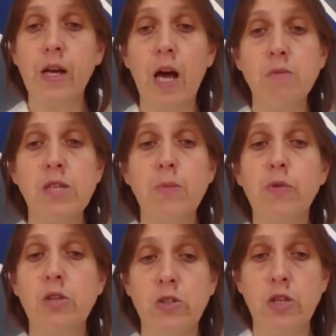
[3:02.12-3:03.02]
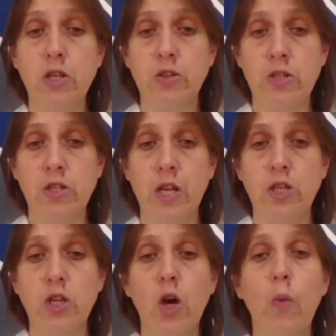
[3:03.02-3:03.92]
comes a presentation
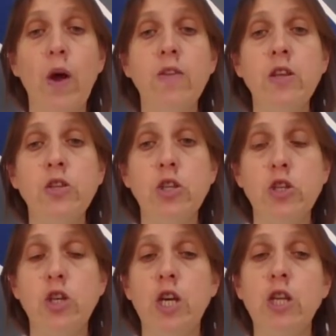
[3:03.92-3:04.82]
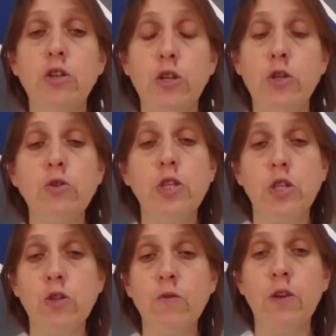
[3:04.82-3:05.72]
stage, where the teacher
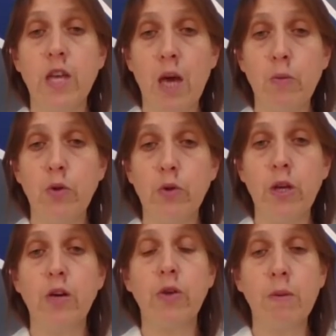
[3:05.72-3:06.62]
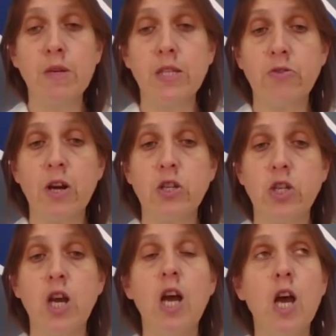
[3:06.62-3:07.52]
introduces new vocabulary, grammar
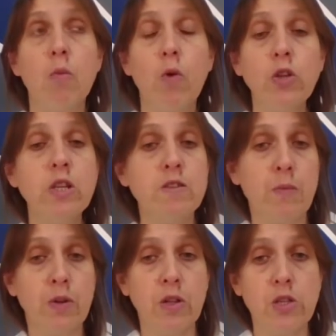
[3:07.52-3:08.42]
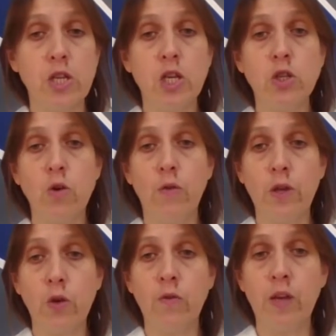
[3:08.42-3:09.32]
structure, models the pronunciation of
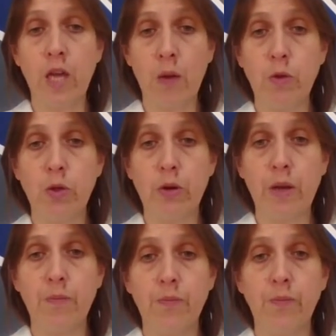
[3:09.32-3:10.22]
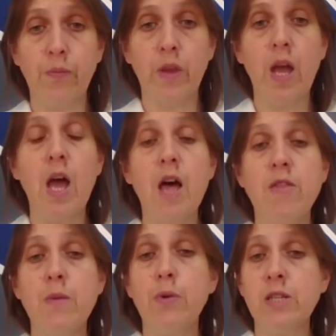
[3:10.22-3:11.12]
the new vocabulary.
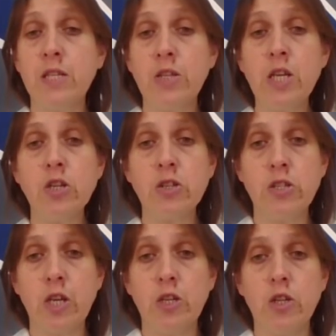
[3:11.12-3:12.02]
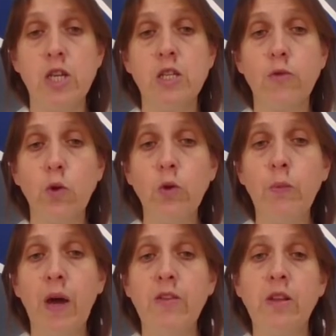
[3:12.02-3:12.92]
The presentation stage is followed
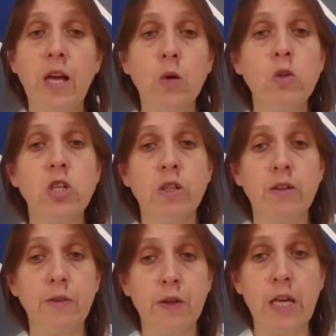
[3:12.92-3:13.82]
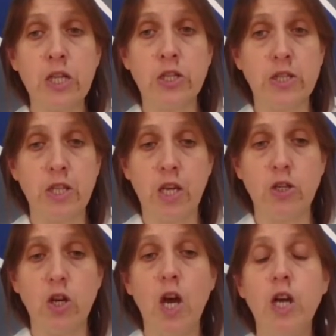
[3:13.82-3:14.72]
by the language clarification
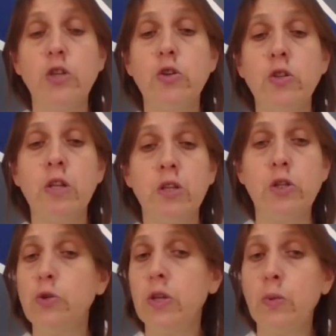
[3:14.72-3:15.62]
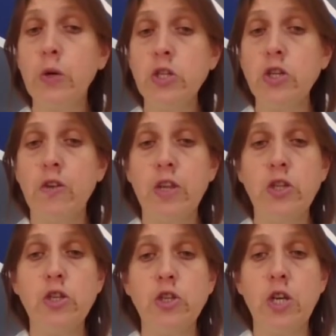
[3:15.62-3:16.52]
stage, during which the
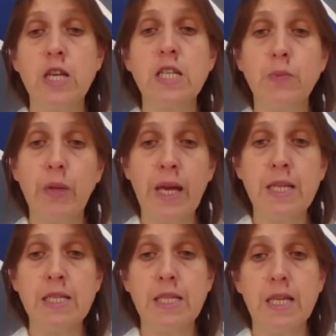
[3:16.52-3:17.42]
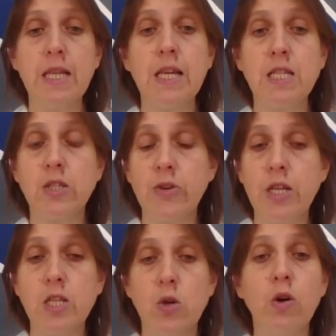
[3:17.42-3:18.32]
teacher explains,
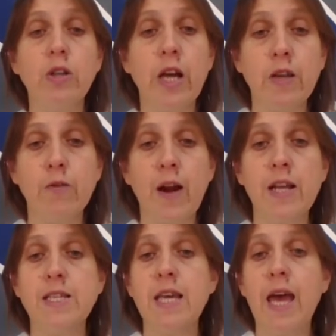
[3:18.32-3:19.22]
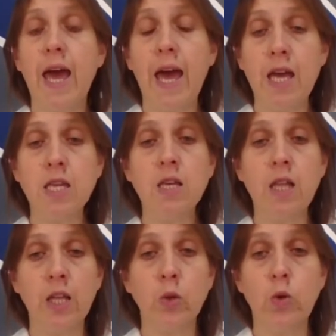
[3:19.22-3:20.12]
illustrates, or clarifies any
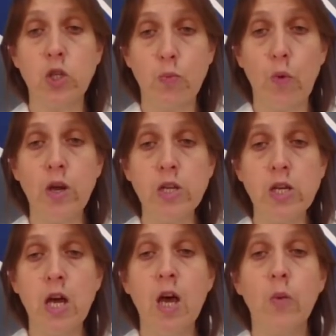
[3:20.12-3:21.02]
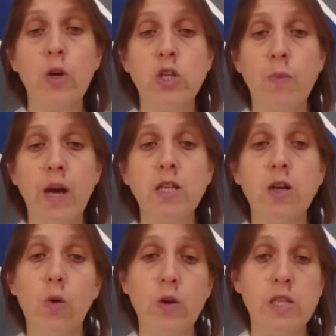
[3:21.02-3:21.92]
language point which might
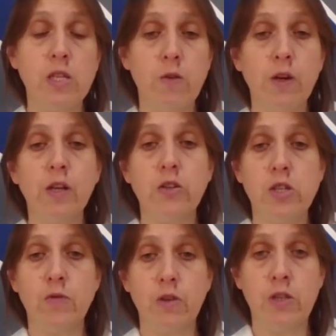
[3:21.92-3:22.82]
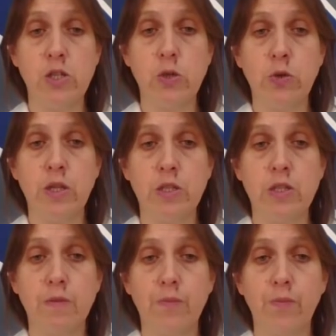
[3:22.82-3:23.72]
cause difficulties for the students.